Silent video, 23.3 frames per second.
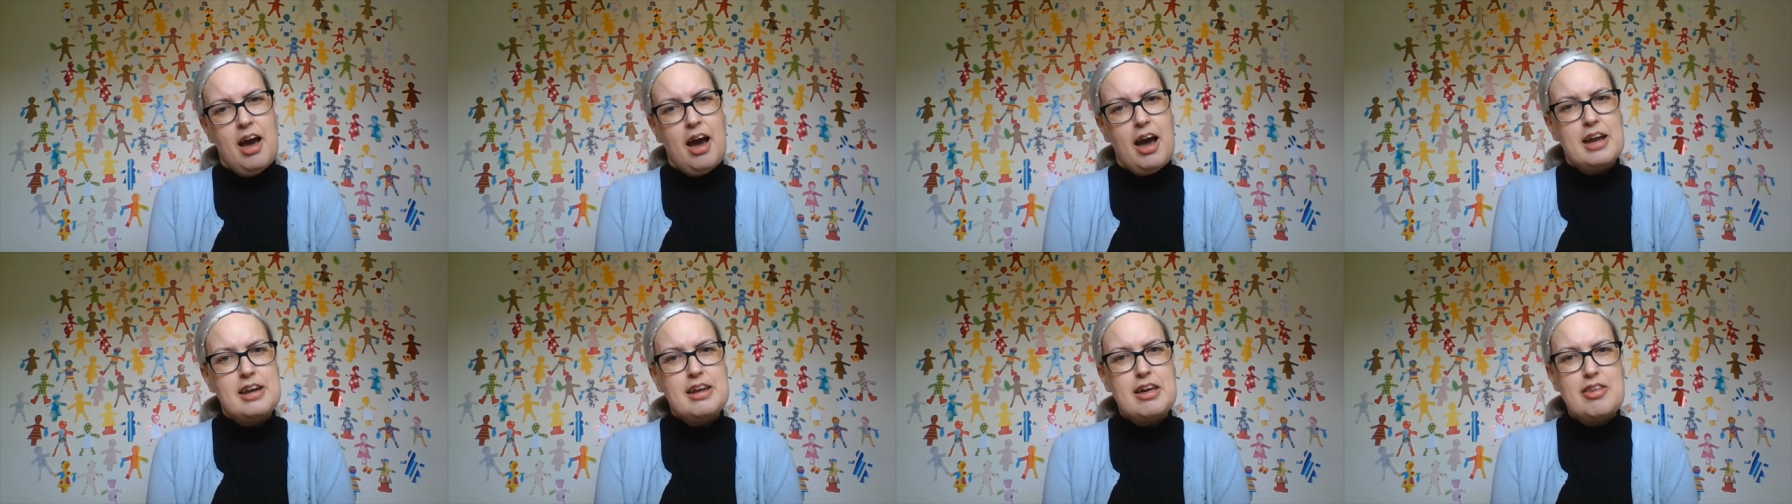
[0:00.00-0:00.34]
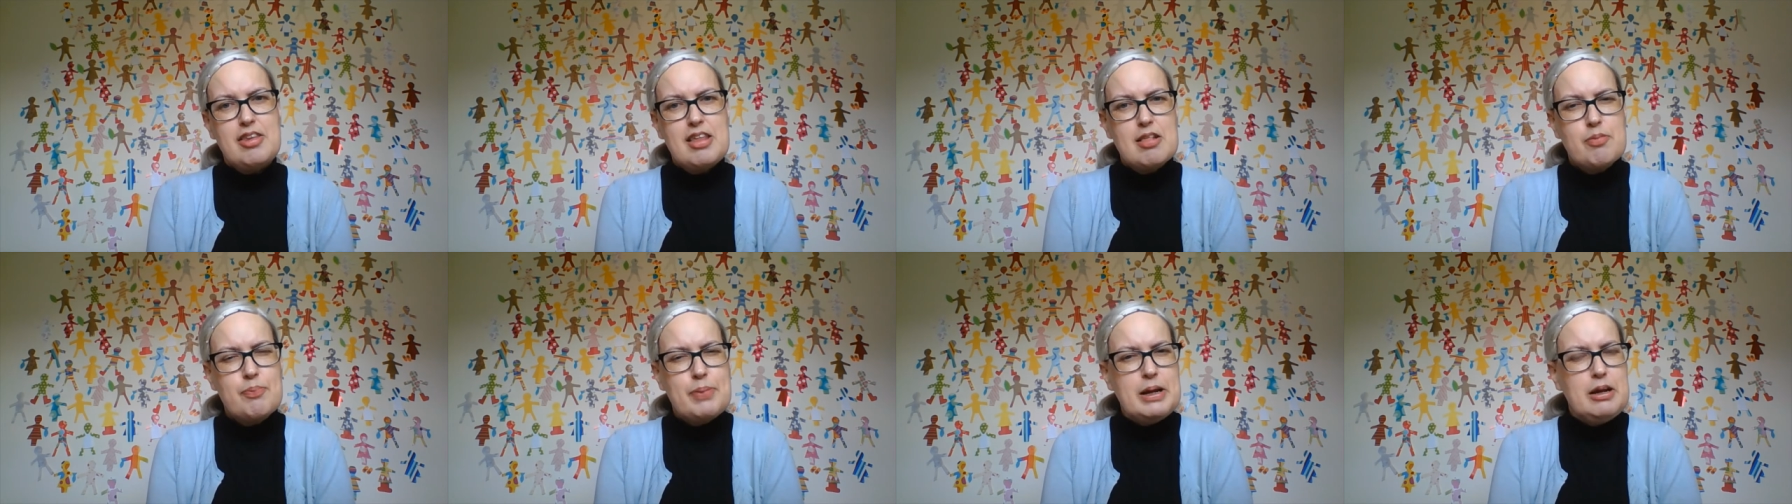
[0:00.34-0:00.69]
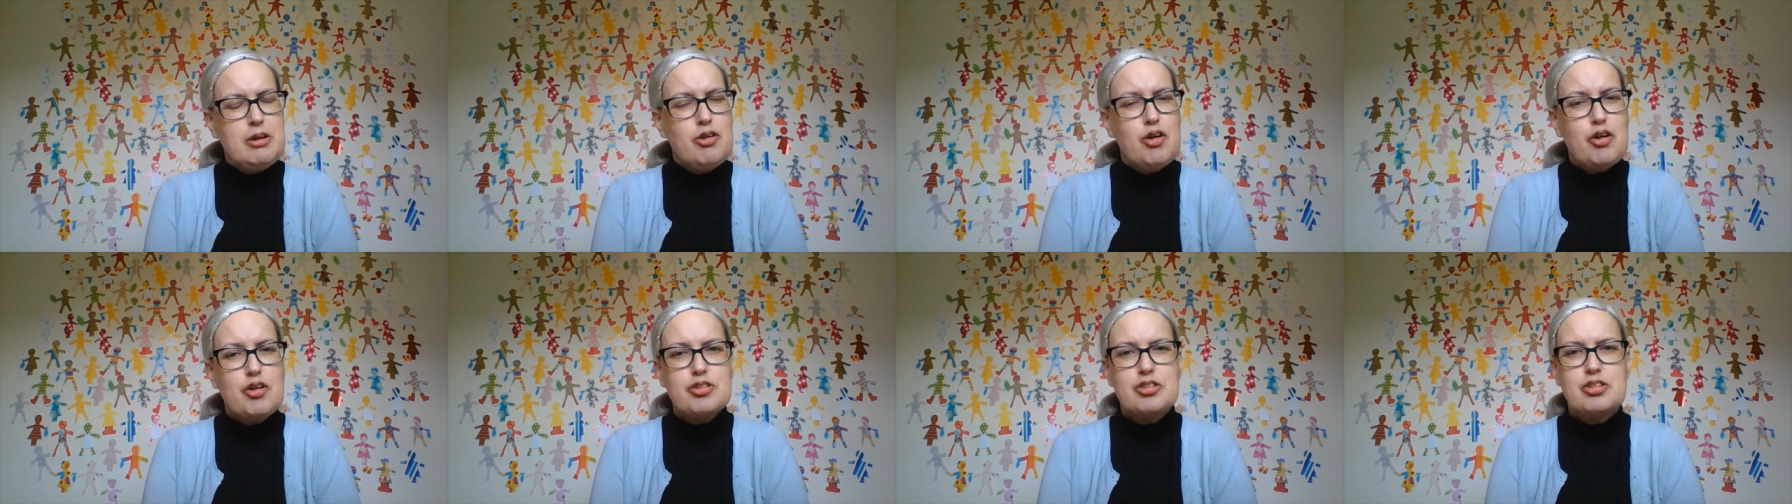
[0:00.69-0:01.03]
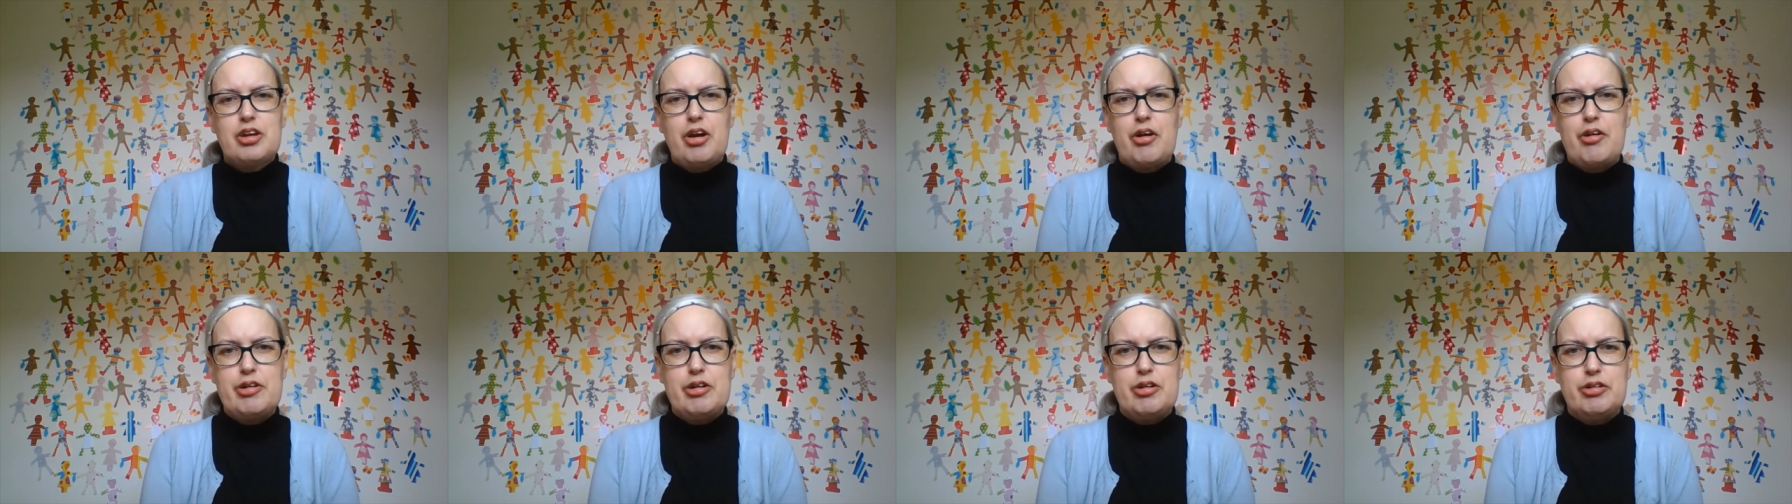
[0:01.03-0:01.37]
I know there's been lots
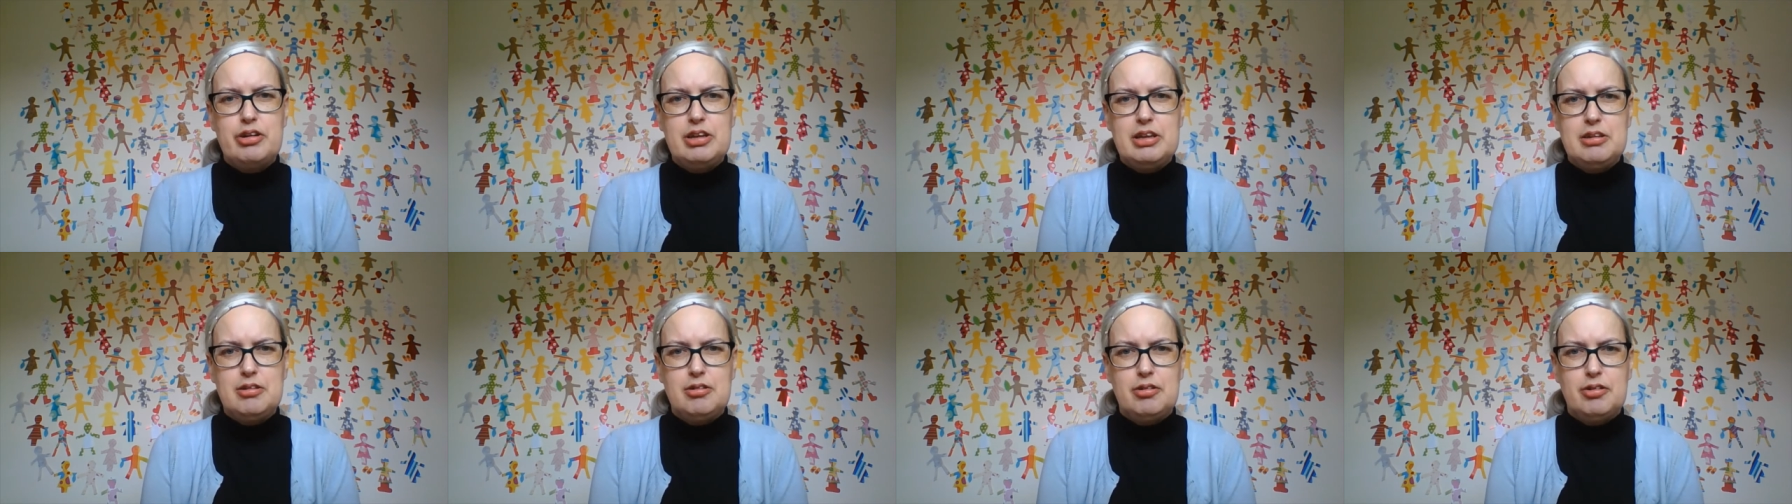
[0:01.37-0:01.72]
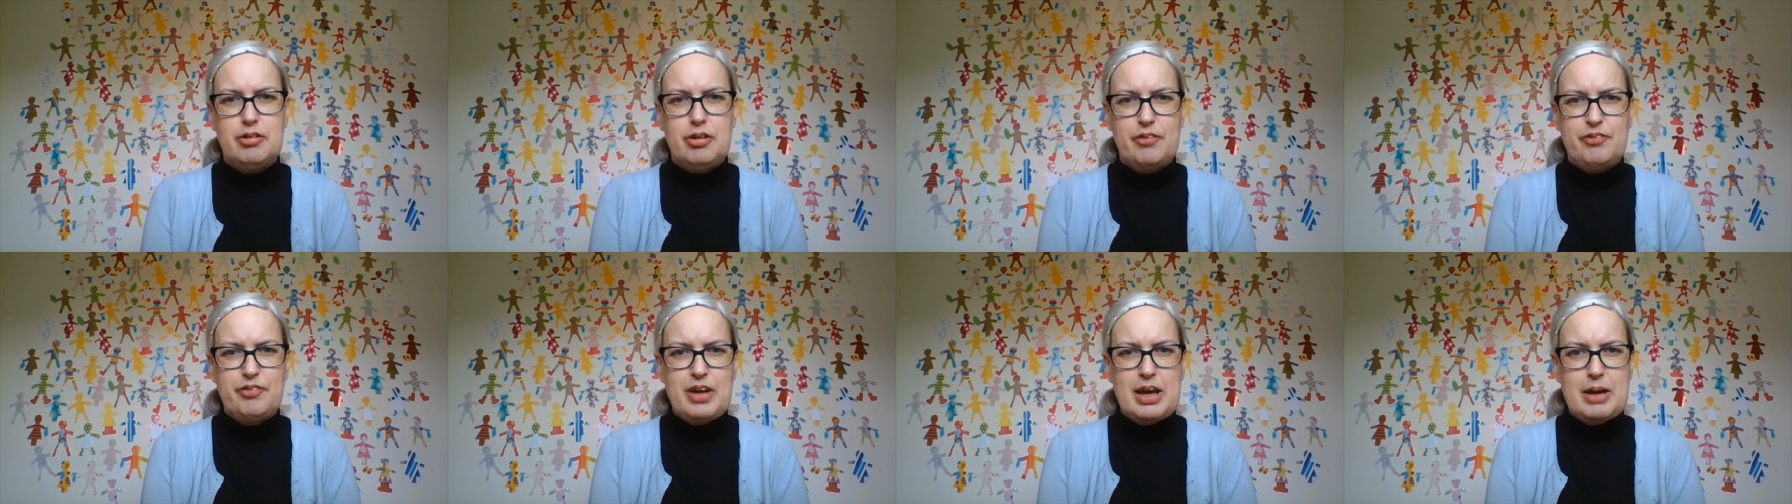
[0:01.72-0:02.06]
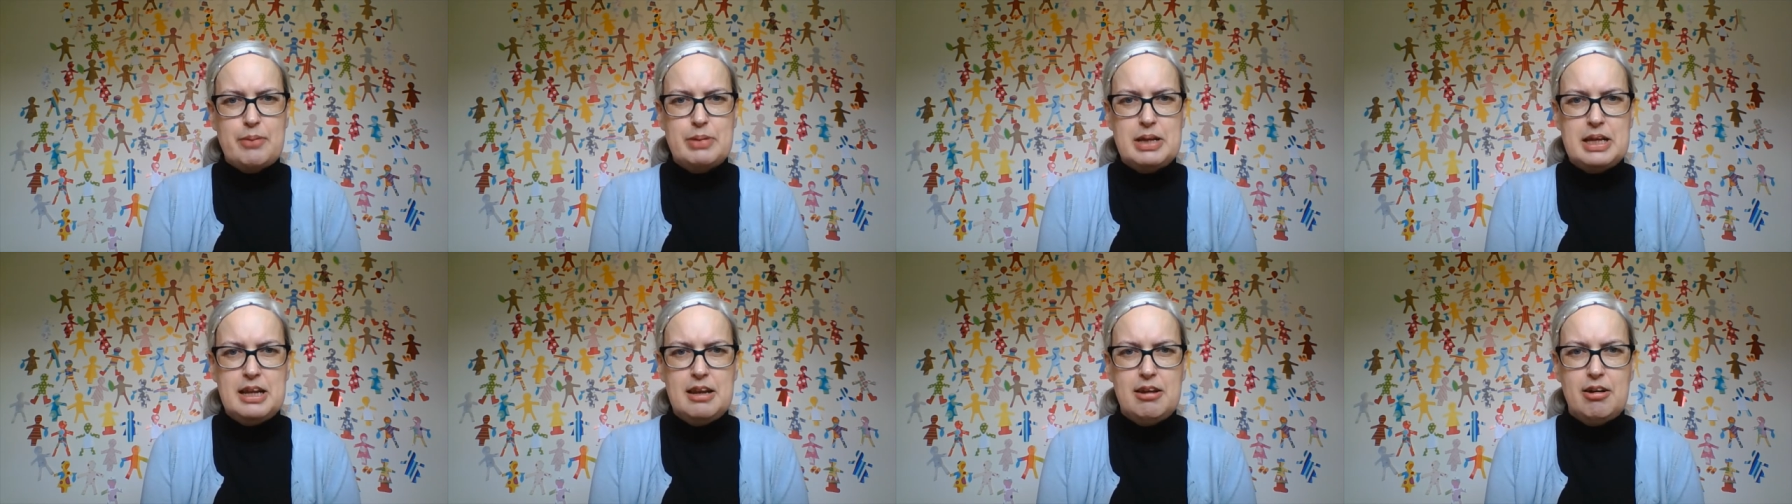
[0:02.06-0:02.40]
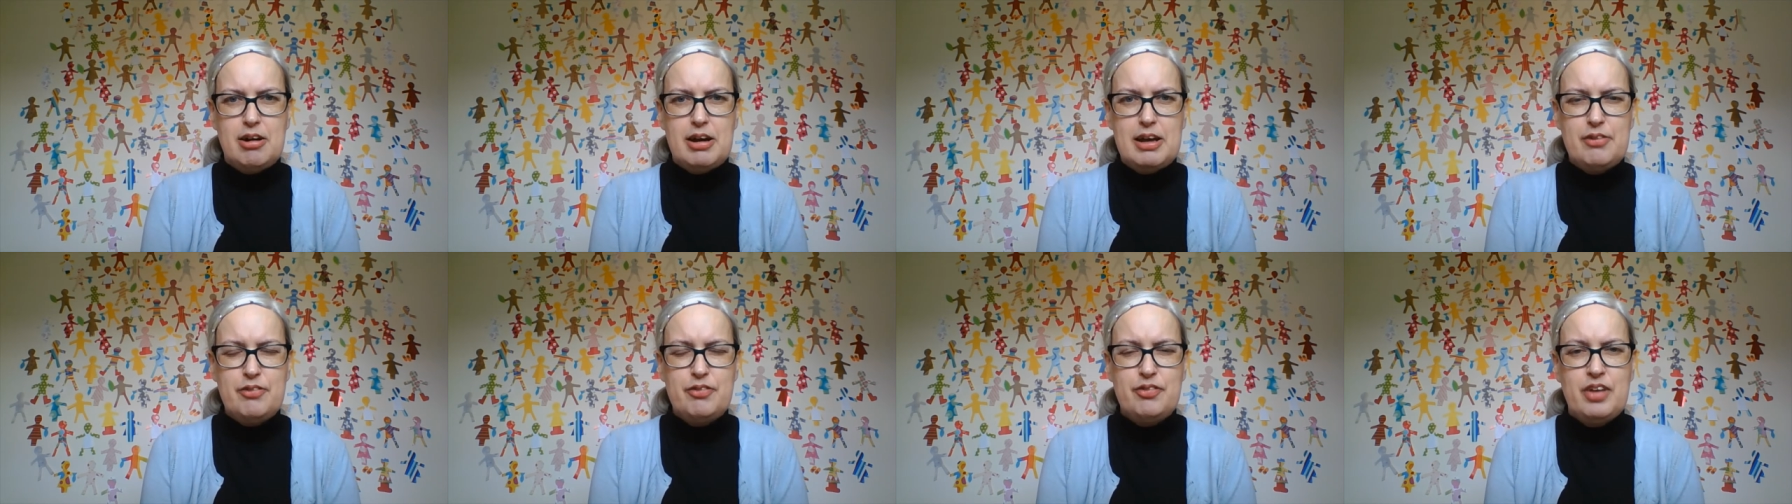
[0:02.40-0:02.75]
going on in your family
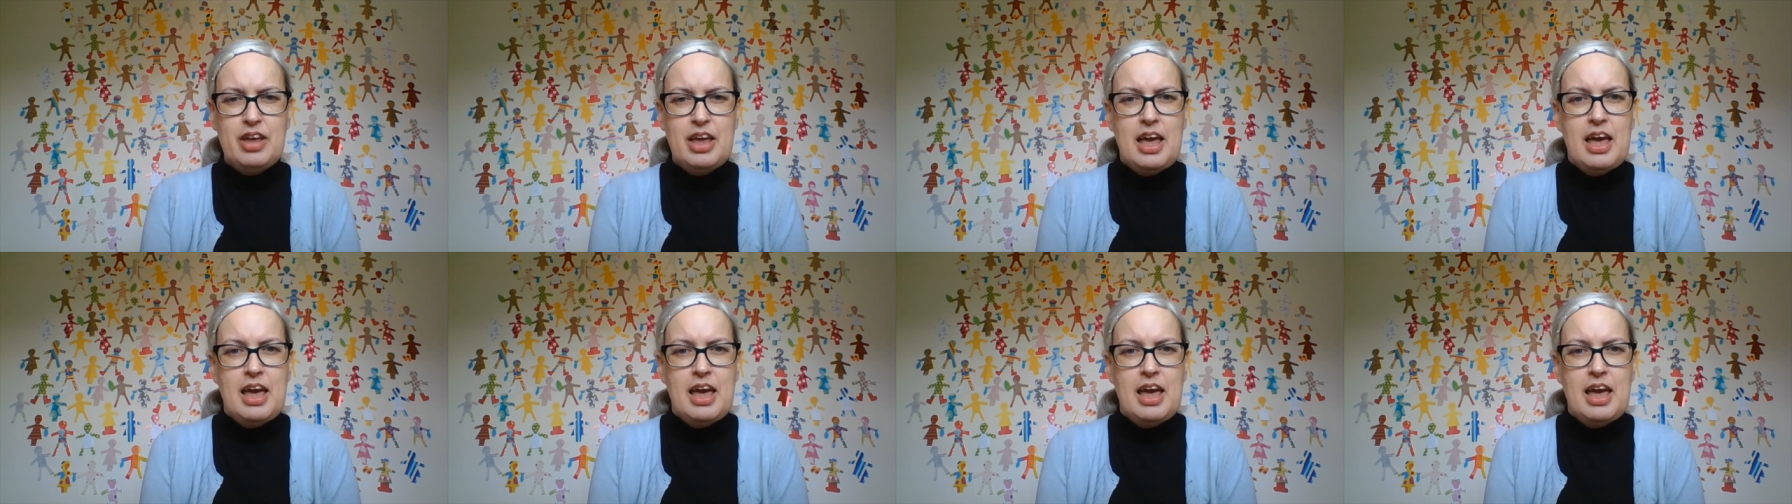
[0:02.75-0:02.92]
life.